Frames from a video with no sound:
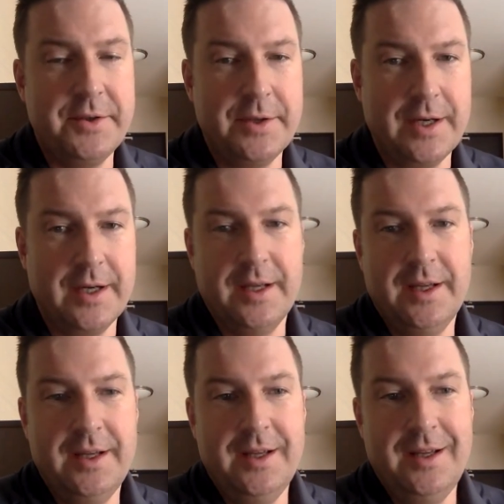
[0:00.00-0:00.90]
tour.
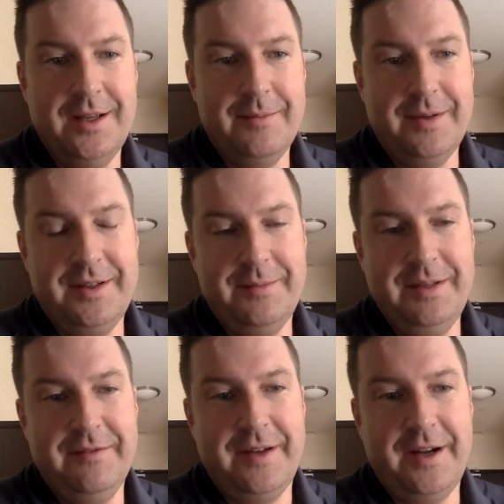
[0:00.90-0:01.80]
But to
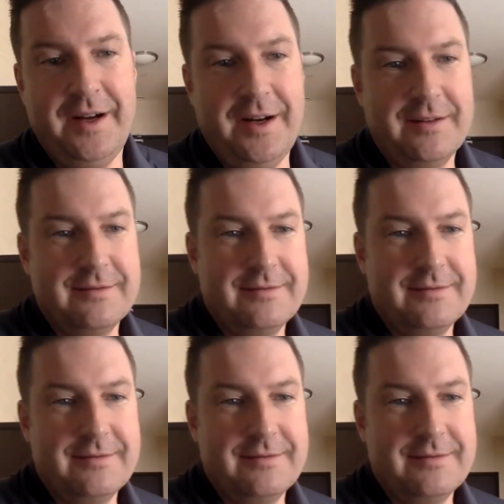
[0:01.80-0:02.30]
be fair,